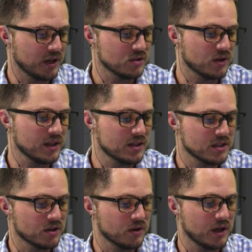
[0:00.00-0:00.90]
So I hit the
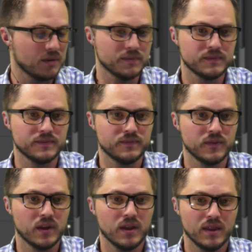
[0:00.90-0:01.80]
0 key.
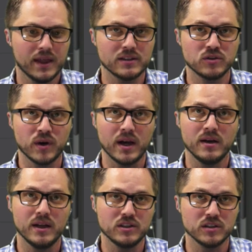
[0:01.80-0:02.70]
That's great.
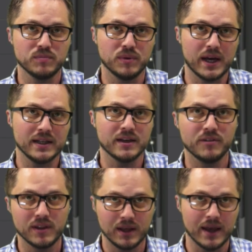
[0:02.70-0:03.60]
It just blanked
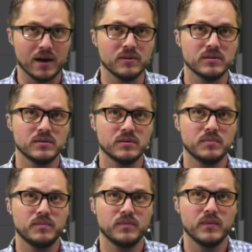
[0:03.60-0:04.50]
everything out.
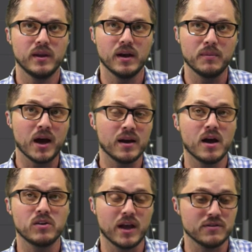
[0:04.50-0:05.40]
And I'm not in
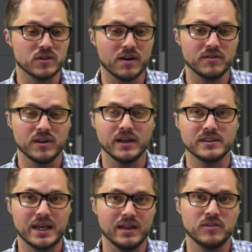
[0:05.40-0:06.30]
auto live, so I haven't
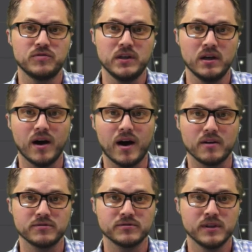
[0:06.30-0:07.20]
taken the feed off.